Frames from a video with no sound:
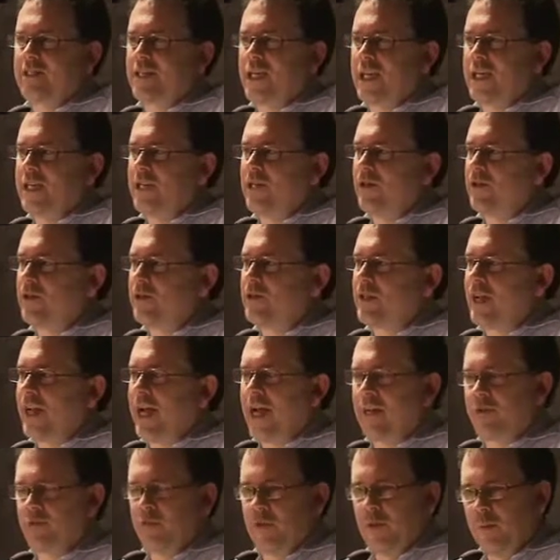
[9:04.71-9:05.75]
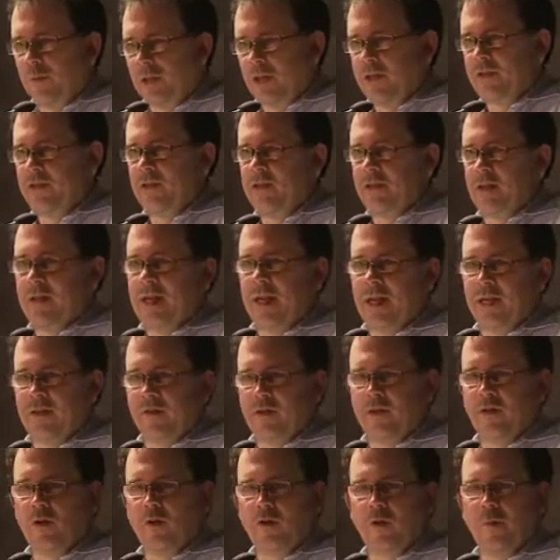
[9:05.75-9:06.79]
10 years that actually plays into the hands
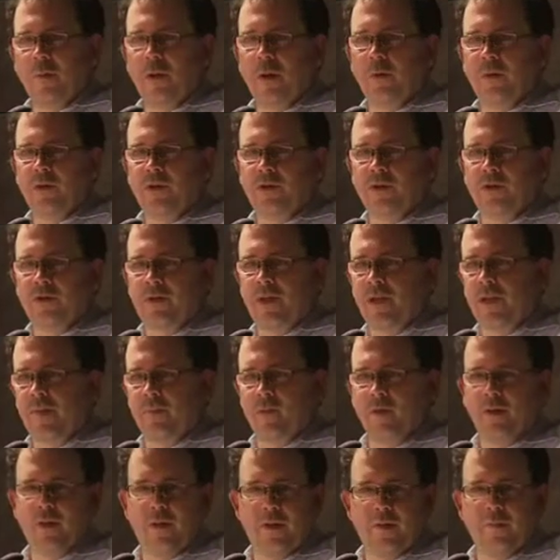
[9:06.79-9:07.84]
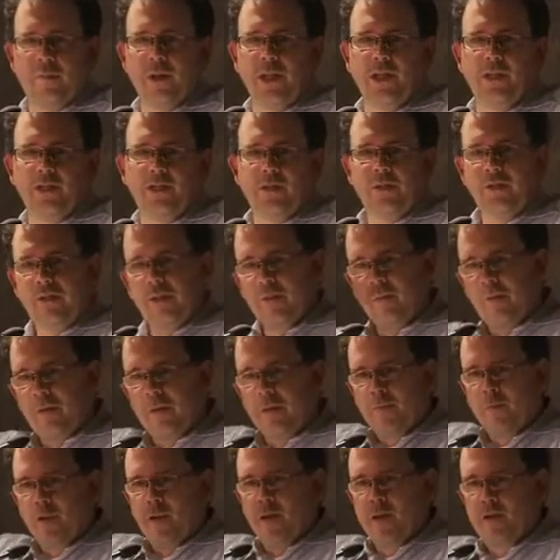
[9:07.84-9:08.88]
of local publishers a lot more than it plays into the
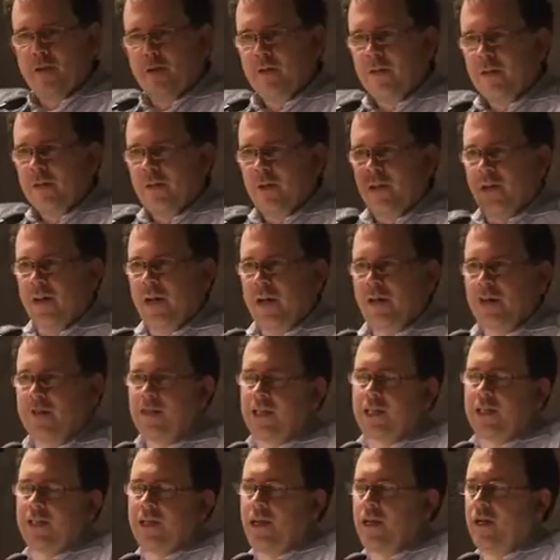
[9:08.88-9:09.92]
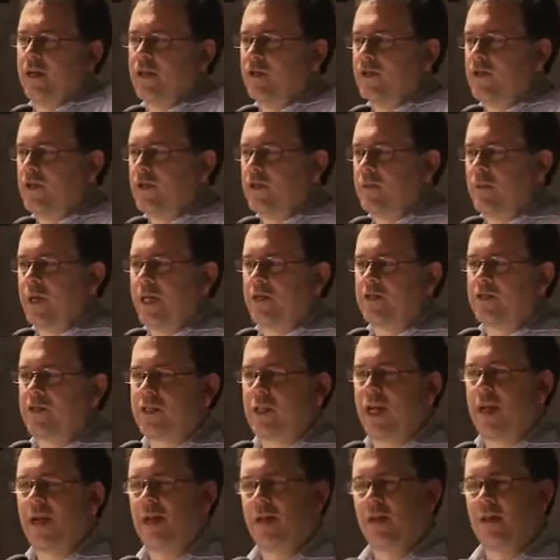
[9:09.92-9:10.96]
big boys. A lot of technology is about
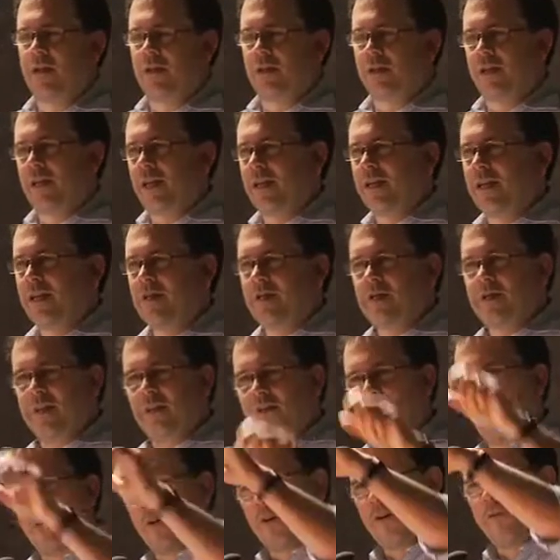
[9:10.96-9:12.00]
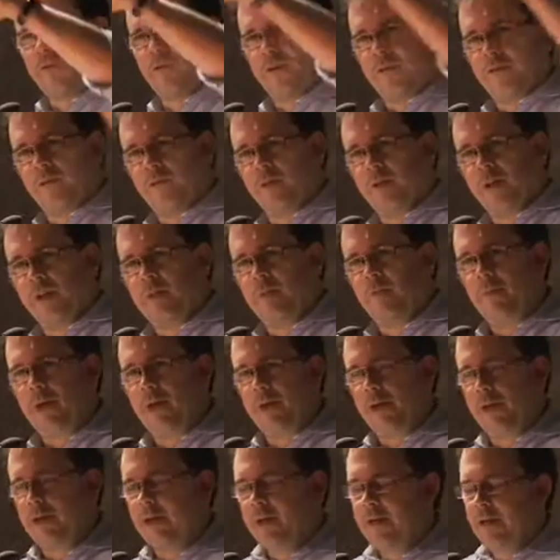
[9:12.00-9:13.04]
scale, and a lot of these things work for the really
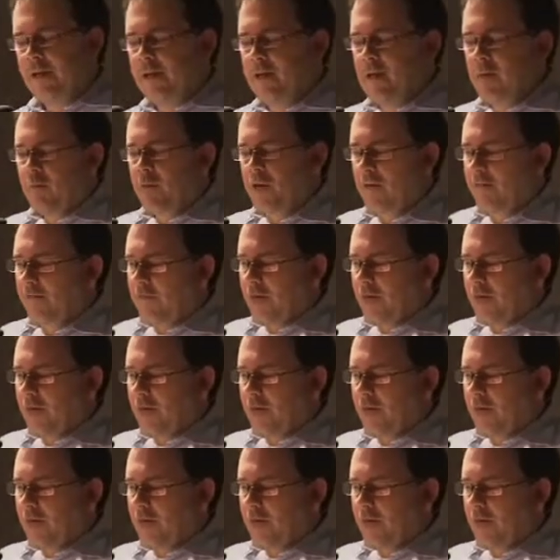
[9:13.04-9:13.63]
big. But